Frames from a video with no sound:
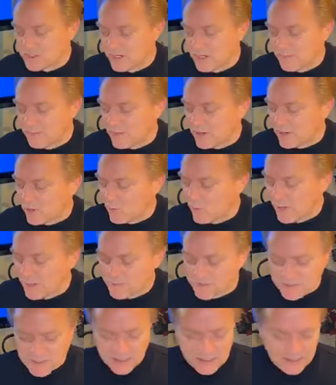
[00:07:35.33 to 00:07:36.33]
up on our
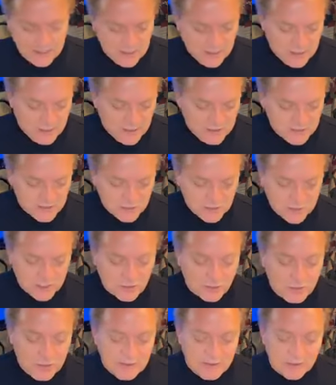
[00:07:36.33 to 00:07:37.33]
website so you can
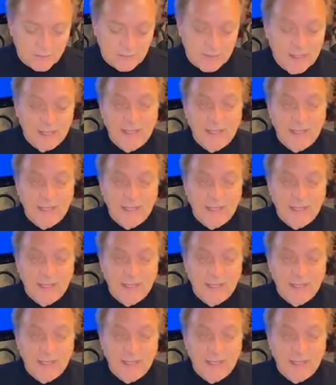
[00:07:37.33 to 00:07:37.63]
read them.